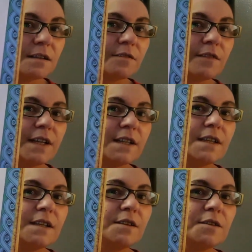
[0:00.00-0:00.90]
the
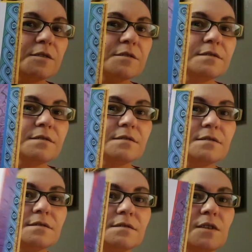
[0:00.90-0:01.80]
violin.
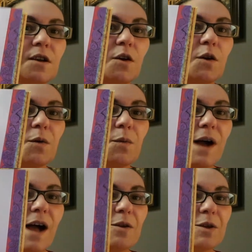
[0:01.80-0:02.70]

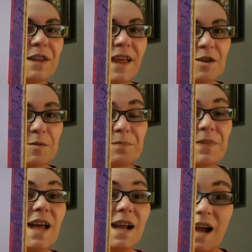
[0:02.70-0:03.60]
Wow, look at that.
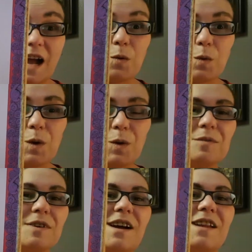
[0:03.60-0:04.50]

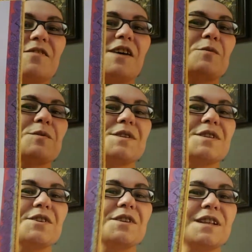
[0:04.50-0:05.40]
Owl. I love owls.
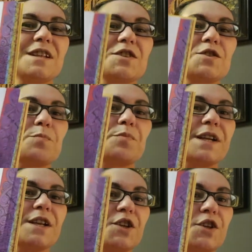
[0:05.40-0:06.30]
So
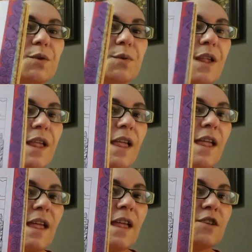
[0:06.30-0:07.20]
pretty and cute.
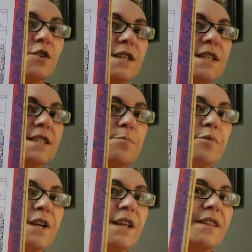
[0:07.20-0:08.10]
So this is a
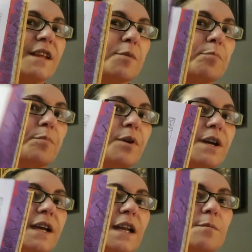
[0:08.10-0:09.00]
pretty thick
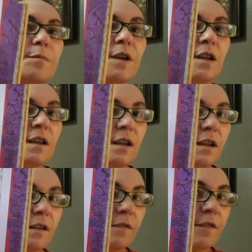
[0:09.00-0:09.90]
book, and I'm
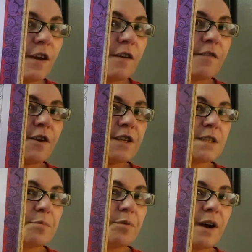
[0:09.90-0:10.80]
very, very
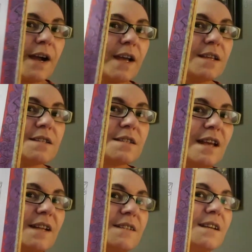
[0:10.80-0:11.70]
surprised
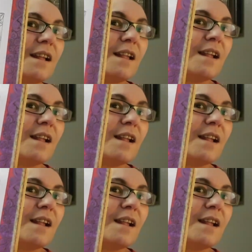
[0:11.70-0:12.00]
that